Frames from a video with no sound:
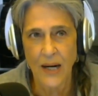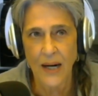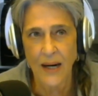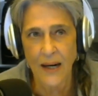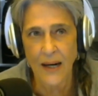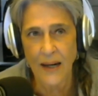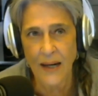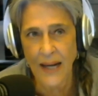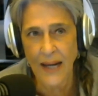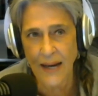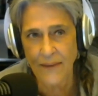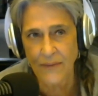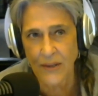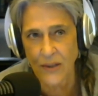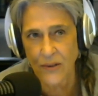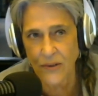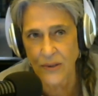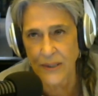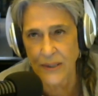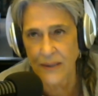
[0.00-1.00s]
Have a
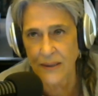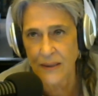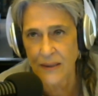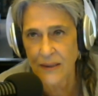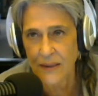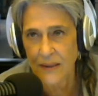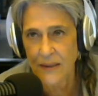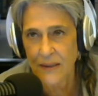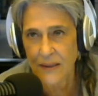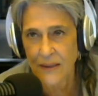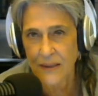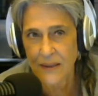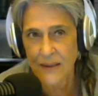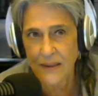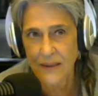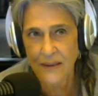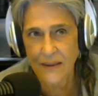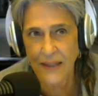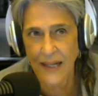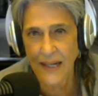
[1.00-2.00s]
good
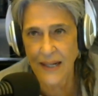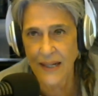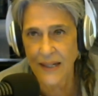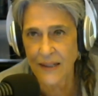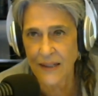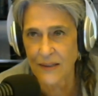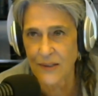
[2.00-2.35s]
day.